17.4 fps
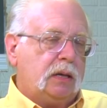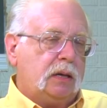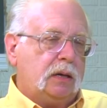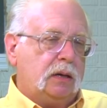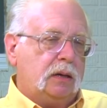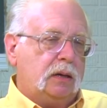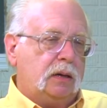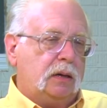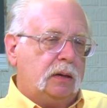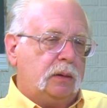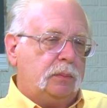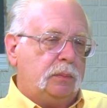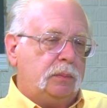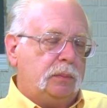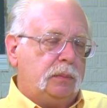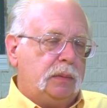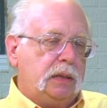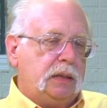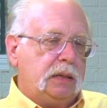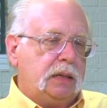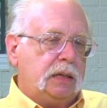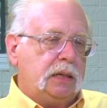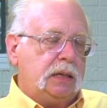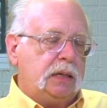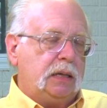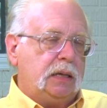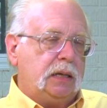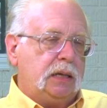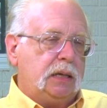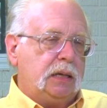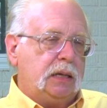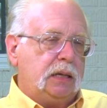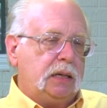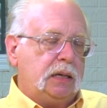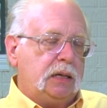um, it, it,
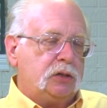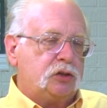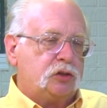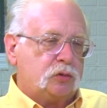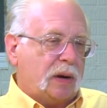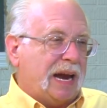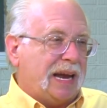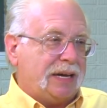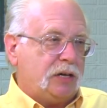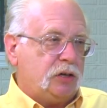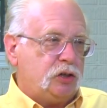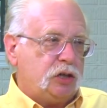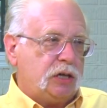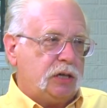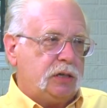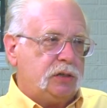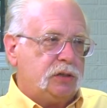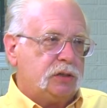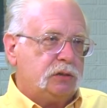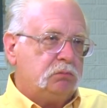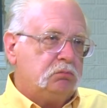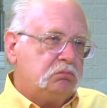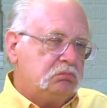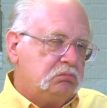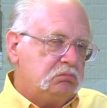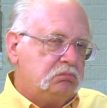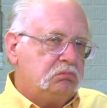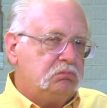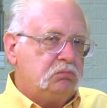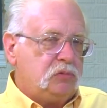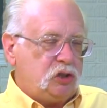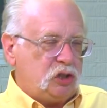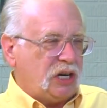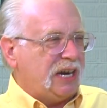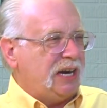strategies
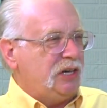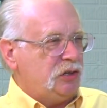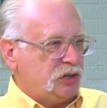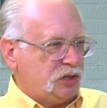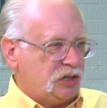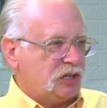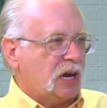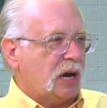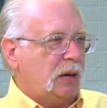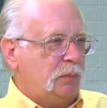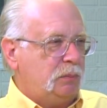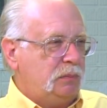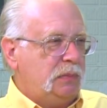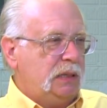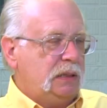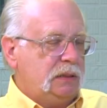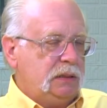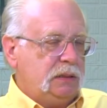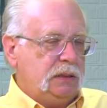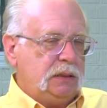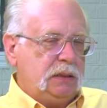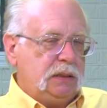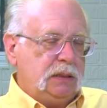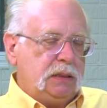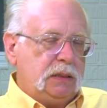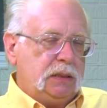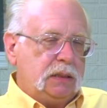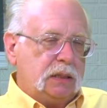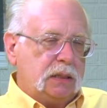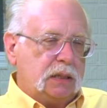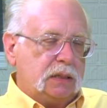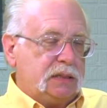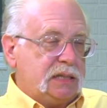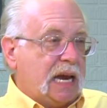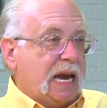change some,
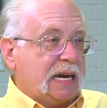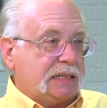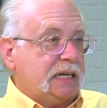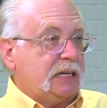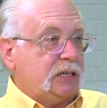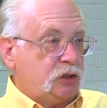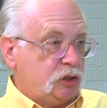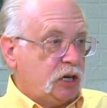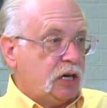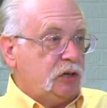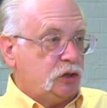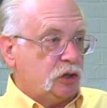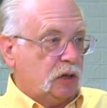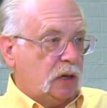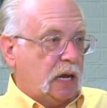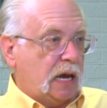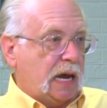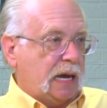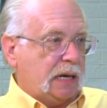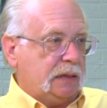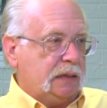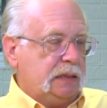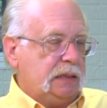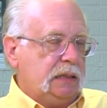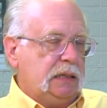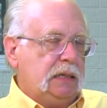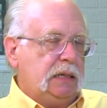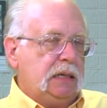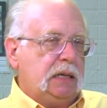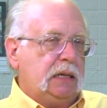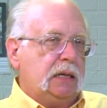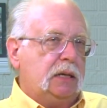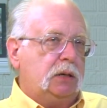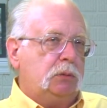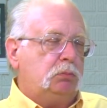uh, tactics change a lot,
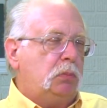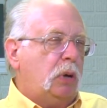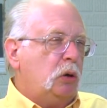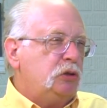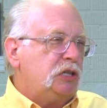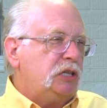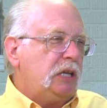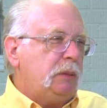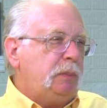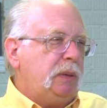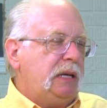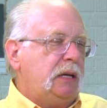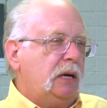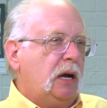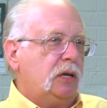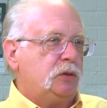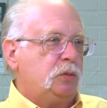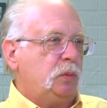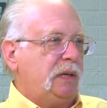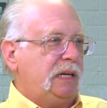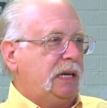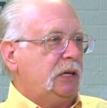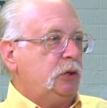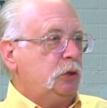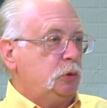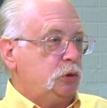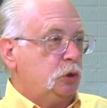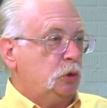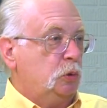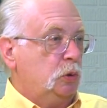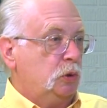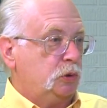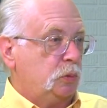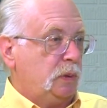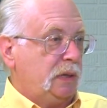uh, mostly because we get new
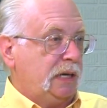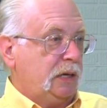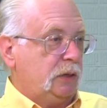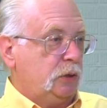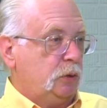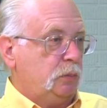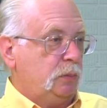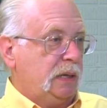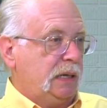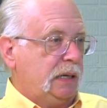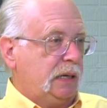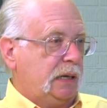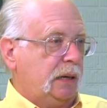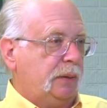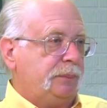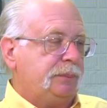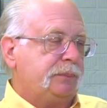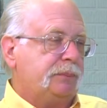tools, we get new media,